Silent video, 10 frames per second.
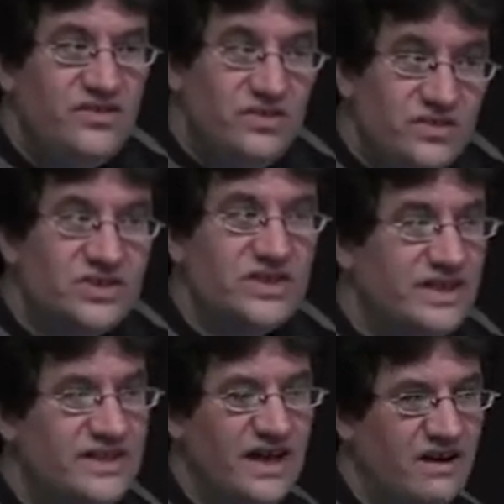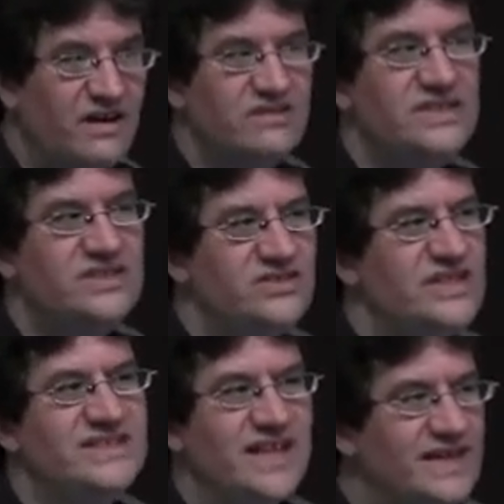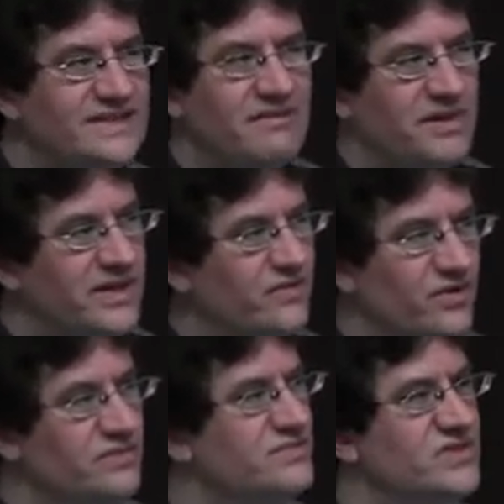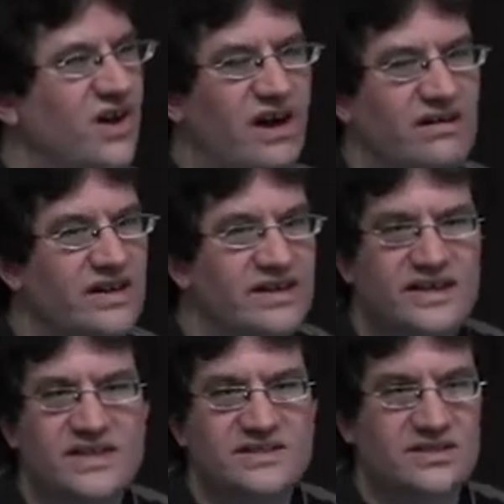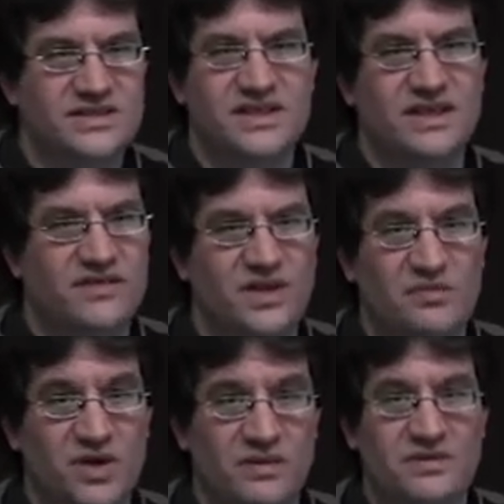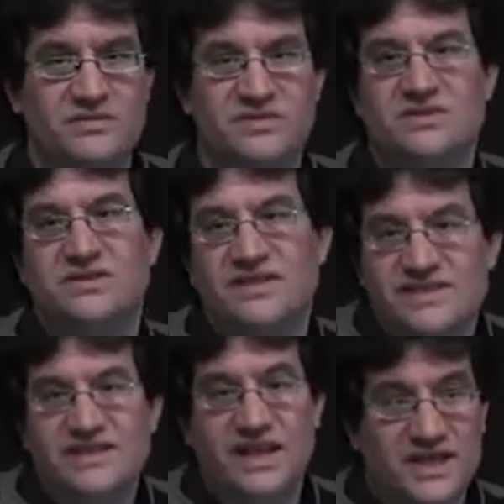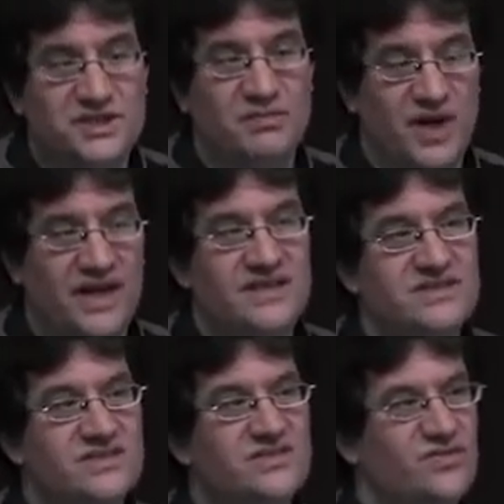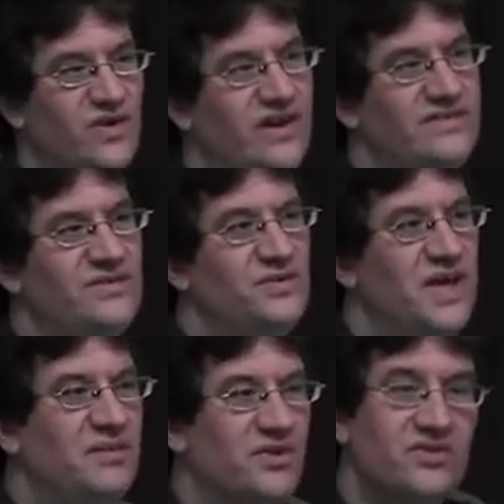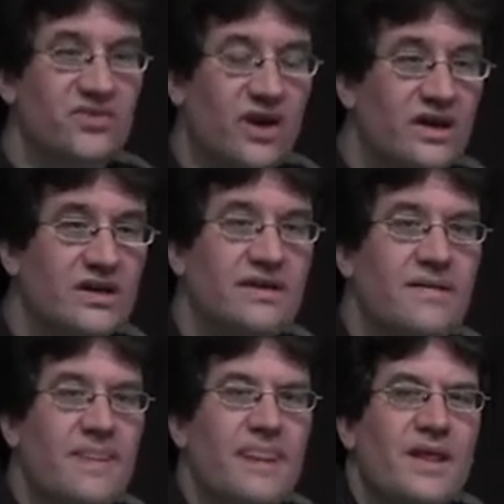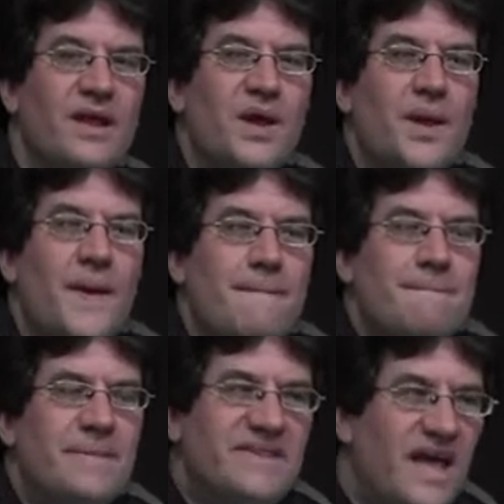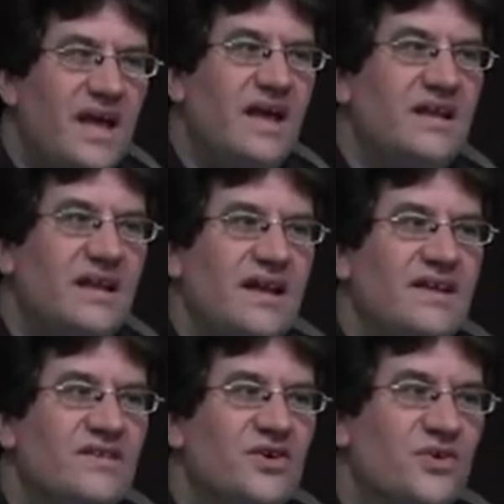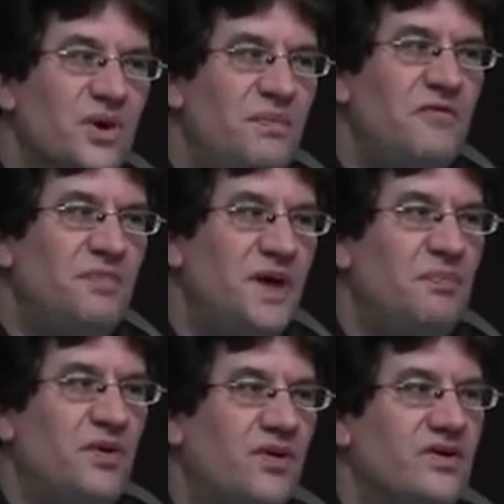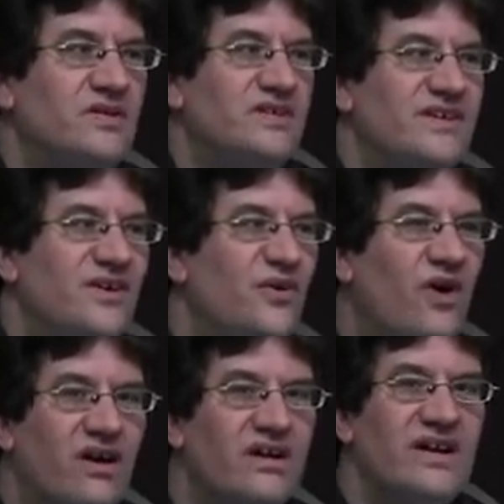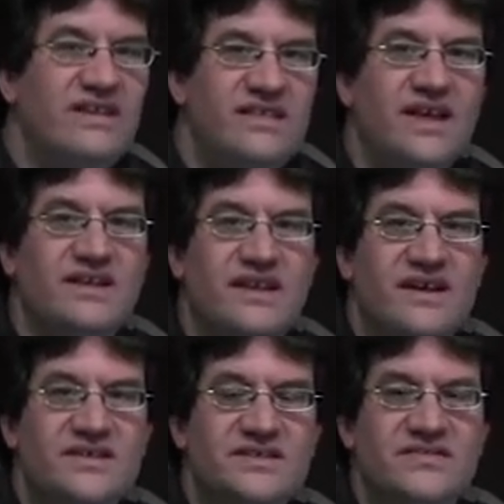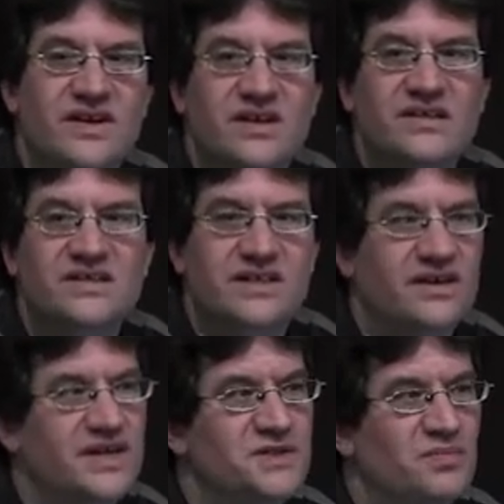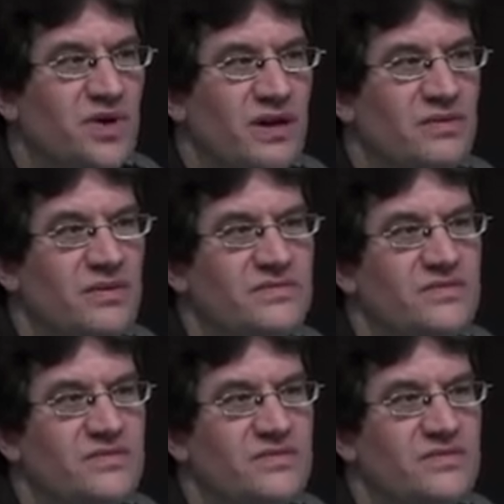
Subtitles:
usually, not always, usually it's the case everybody in the room already thinks there's a significant problem. Selection bias, right? We came to the talk. But then, in the group of people who already think there's a very serious problem,